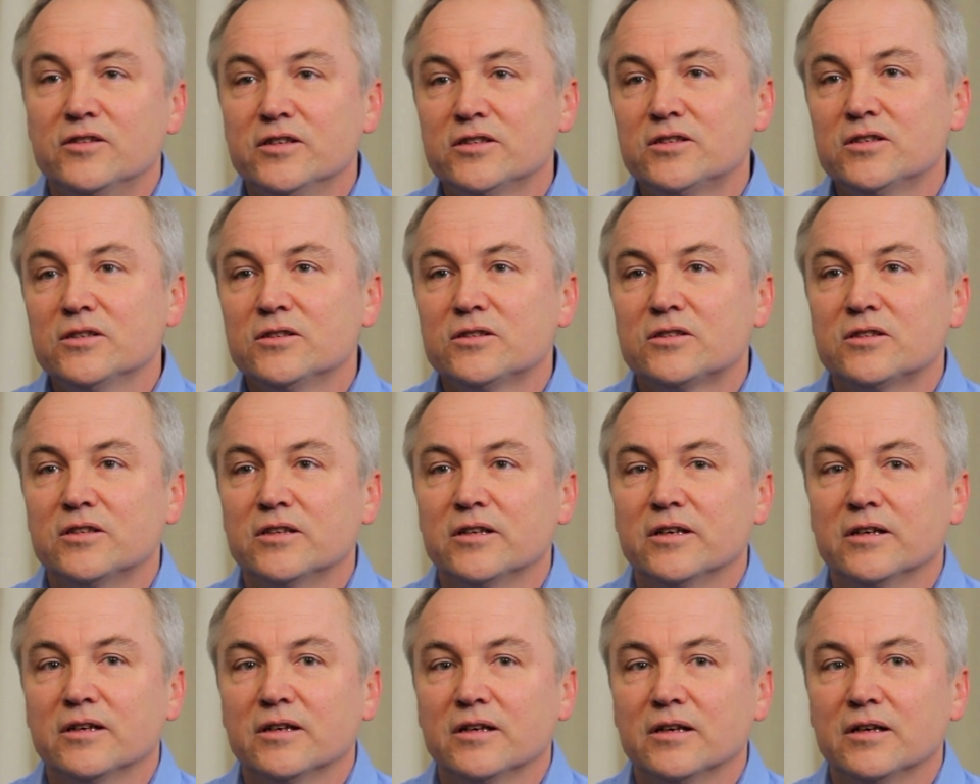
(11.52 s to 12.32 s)
So this
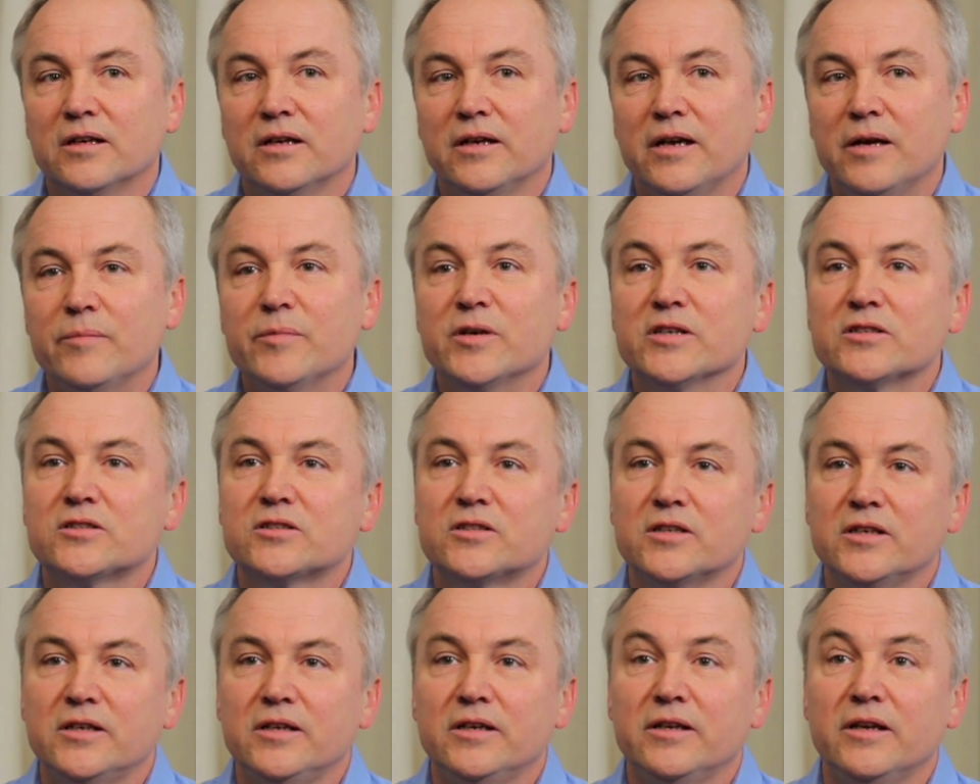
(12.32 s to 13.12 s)
is the M
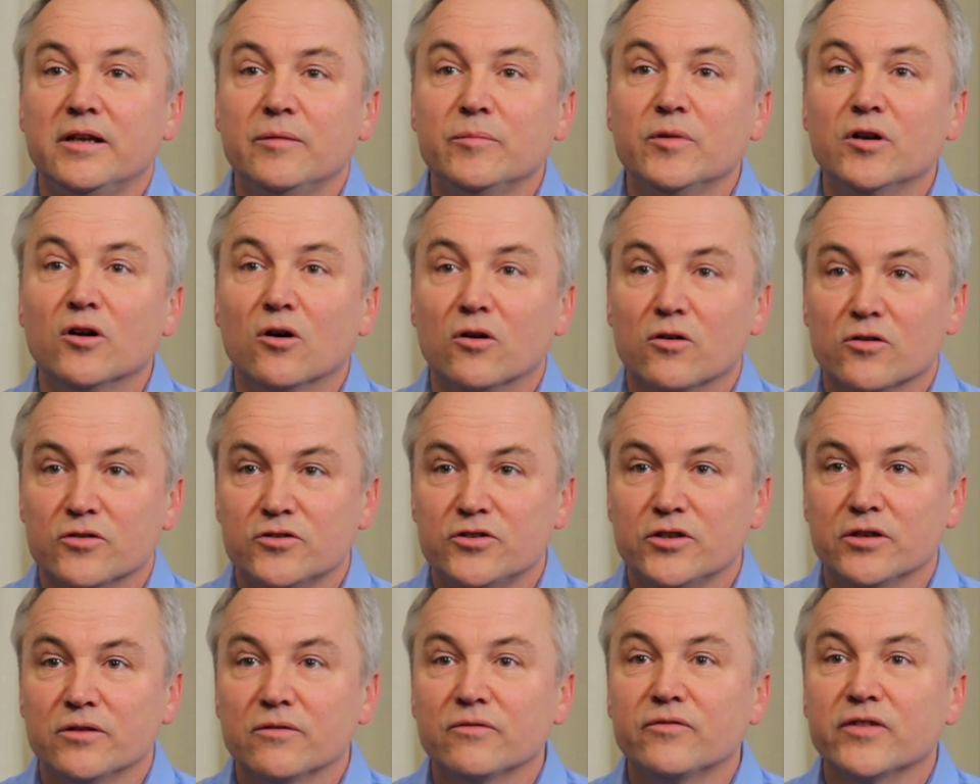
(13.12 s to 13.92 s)
S c in
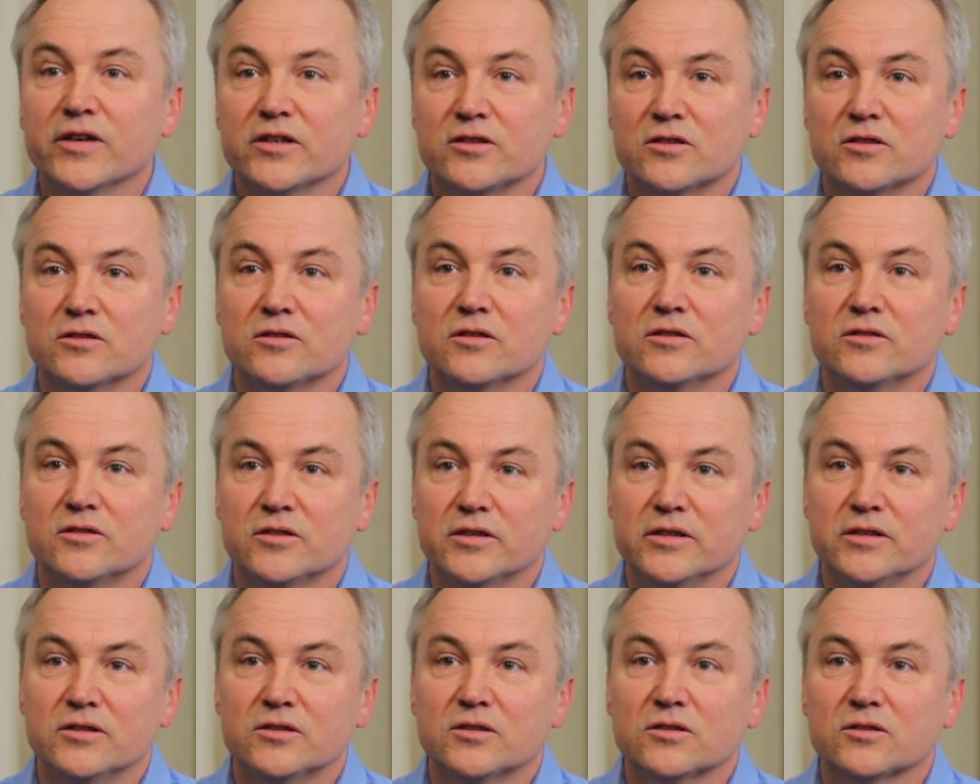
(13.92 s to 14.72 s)
Immunology and Infectious
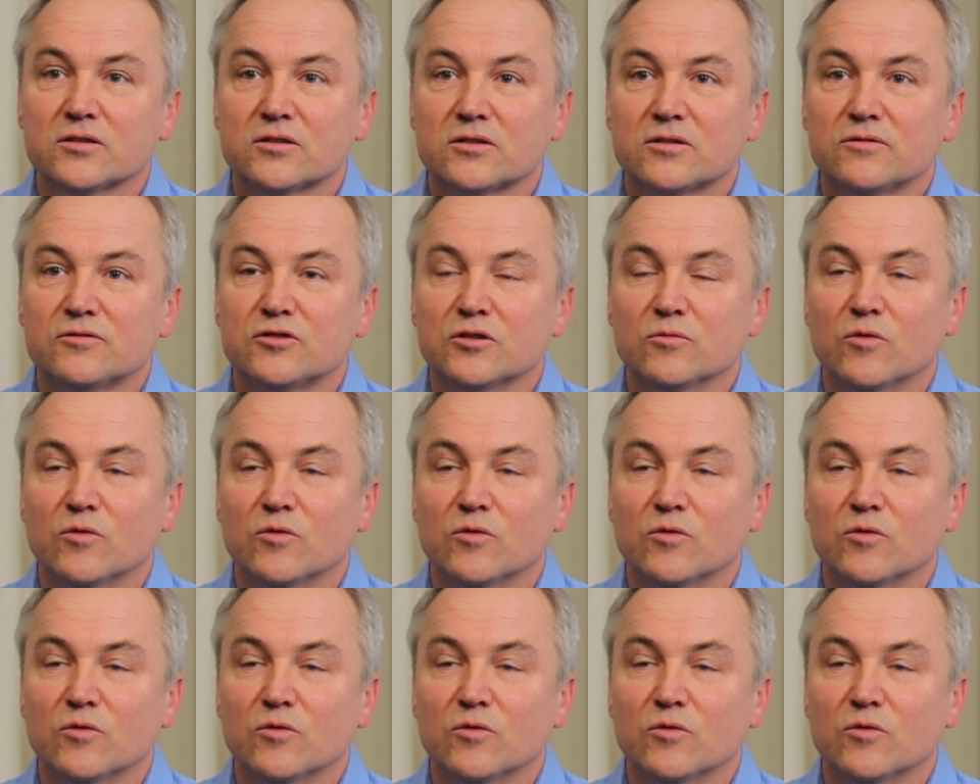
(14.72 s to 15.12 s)
Diseases.